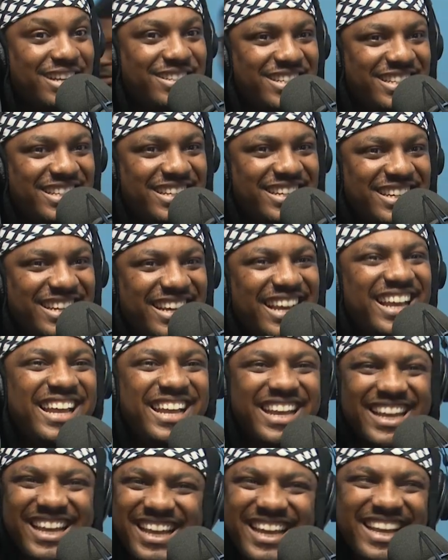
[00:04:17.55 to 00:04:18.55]
actually.
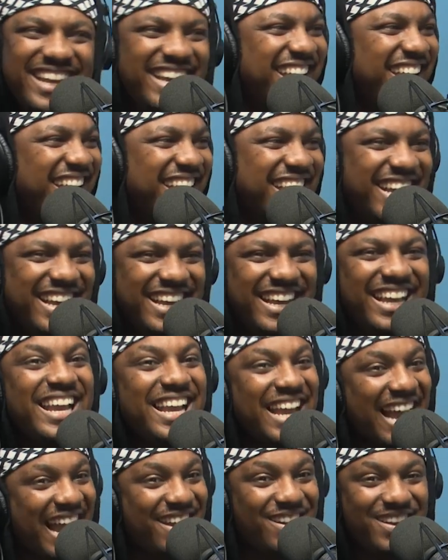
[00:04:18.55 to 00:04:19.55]

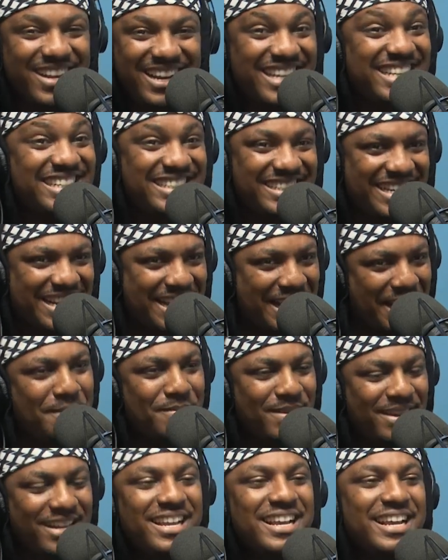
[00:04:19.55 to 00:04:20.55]
I know they didn't see it
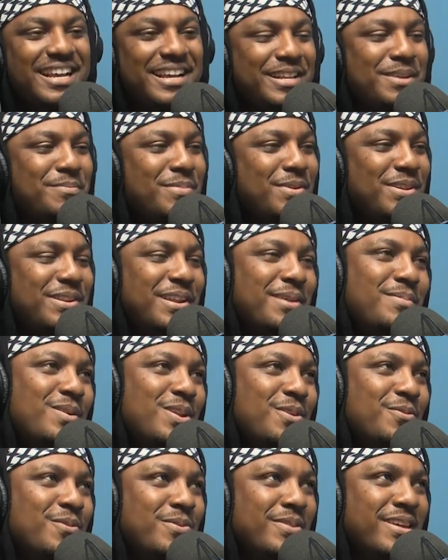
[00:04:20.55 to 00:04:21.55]
coming. I know, right? The
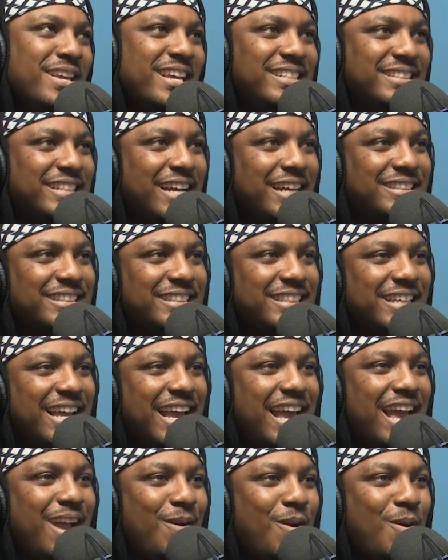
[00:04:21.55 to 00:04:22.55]
beautiful thing is that
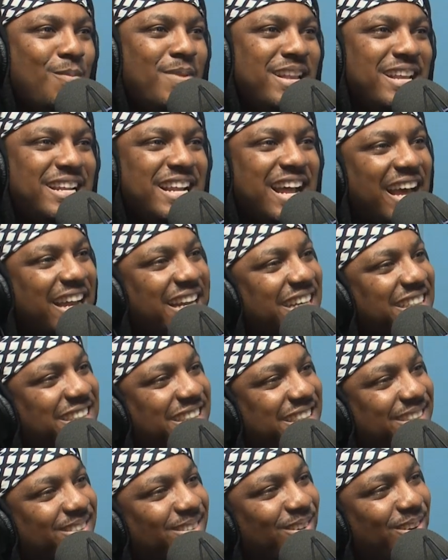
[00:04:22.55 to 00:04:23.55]
they
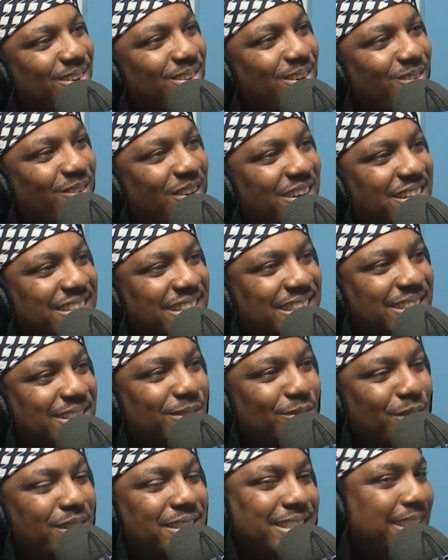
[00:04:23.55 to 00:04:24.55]
still don't know
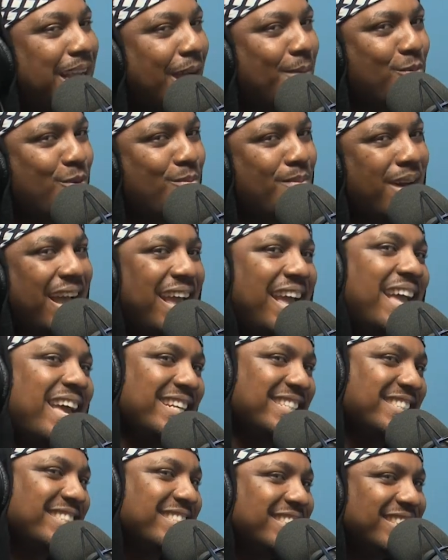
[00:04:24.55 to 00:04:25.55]
what's up with my
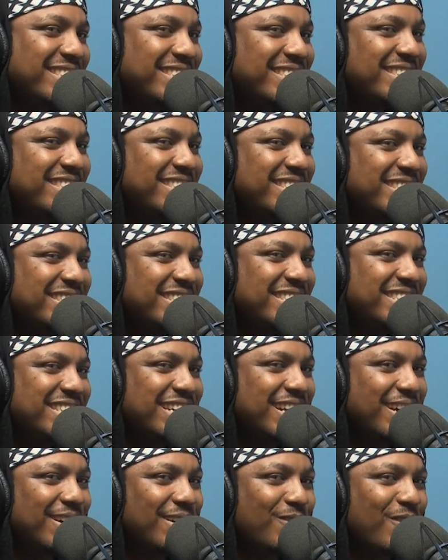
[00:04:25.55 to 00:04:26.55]
head.
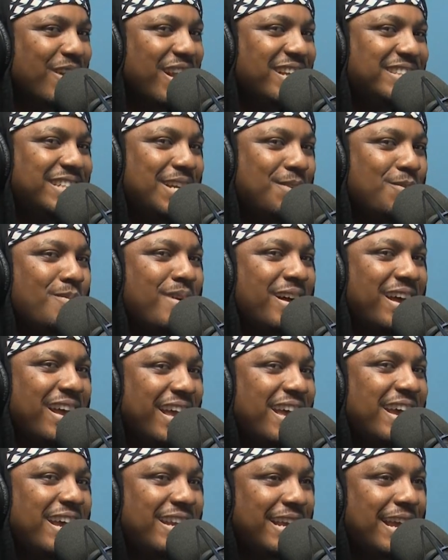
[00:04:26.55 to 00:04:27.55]
When I say with my
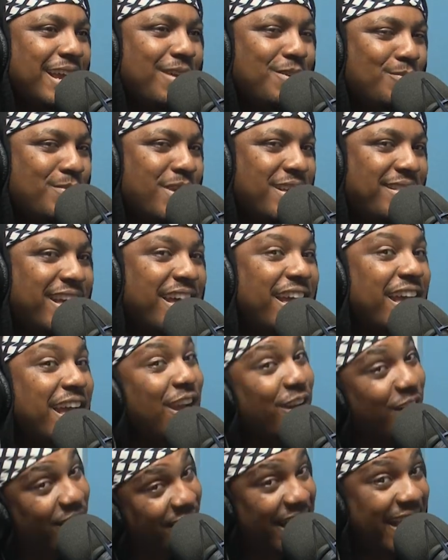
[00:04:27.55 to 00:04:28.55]
head, it could be the
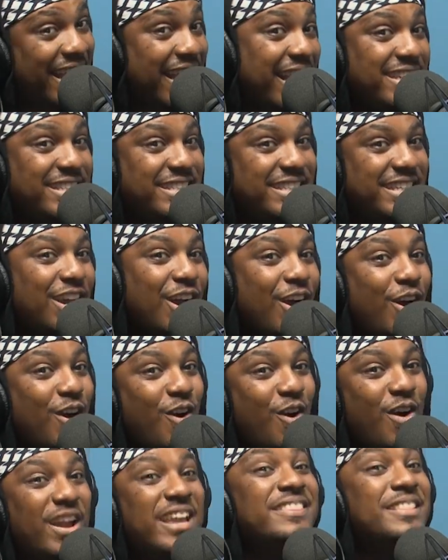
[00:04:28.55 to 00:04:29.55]
hair on the head
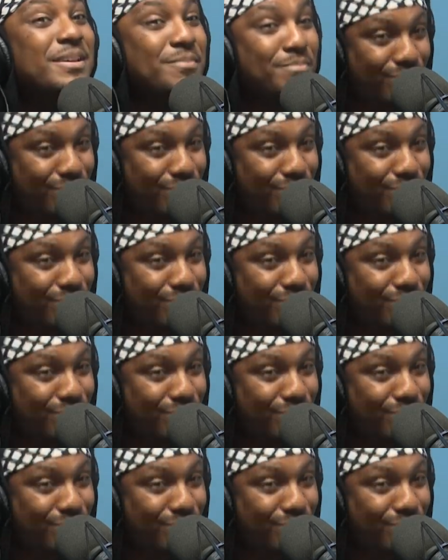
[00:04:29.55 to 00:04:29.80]
or in the